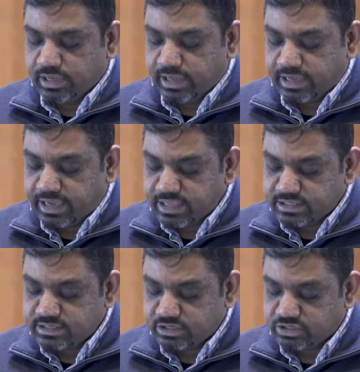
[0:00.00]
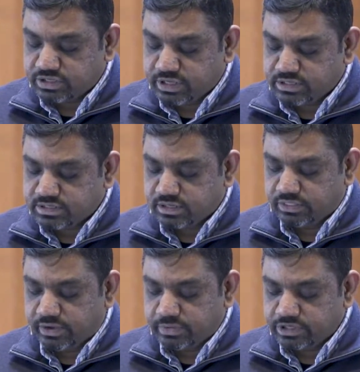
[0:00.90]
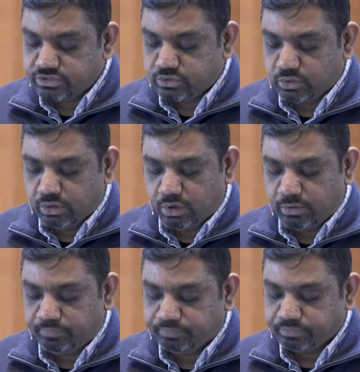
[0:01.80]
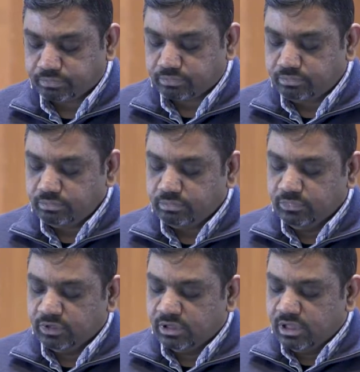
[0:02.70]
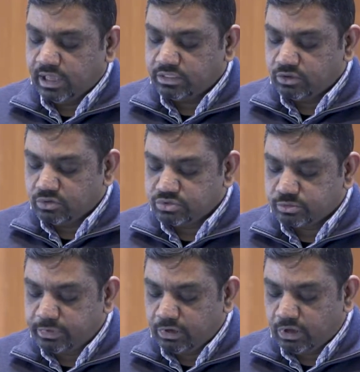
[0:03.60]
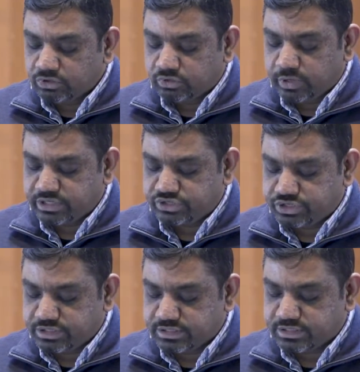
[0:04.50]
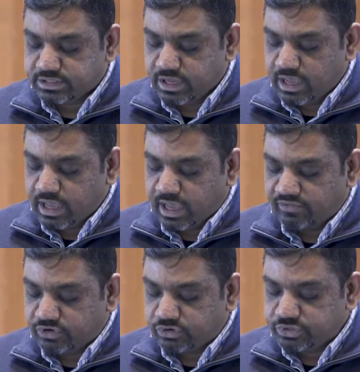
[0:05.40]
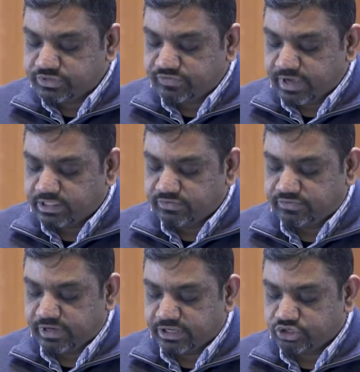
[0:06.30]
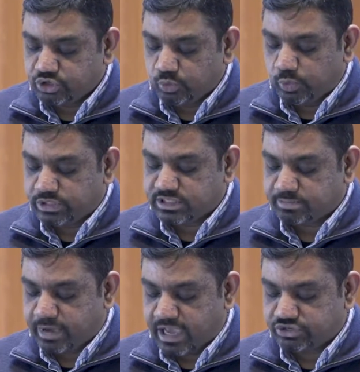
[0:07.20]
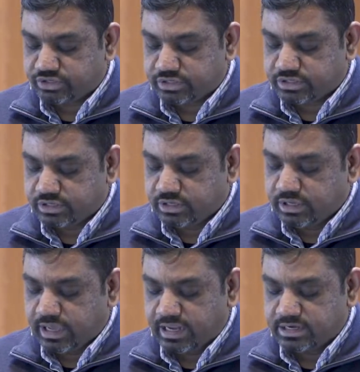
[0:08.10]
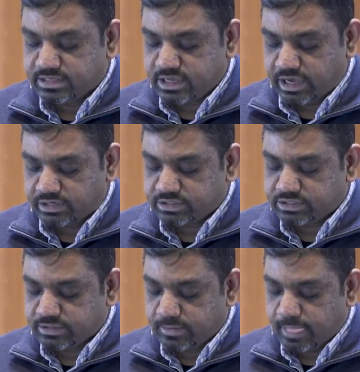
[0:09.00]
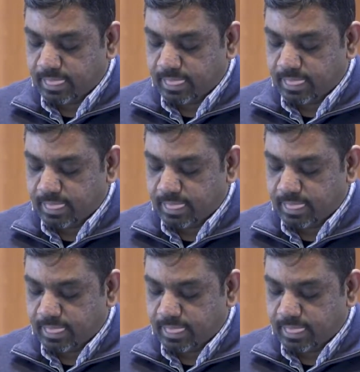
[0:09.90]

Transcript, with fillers: Against such things there is no law. And those who belong to Christ Jesus have crucified the flesh with its passions and desires.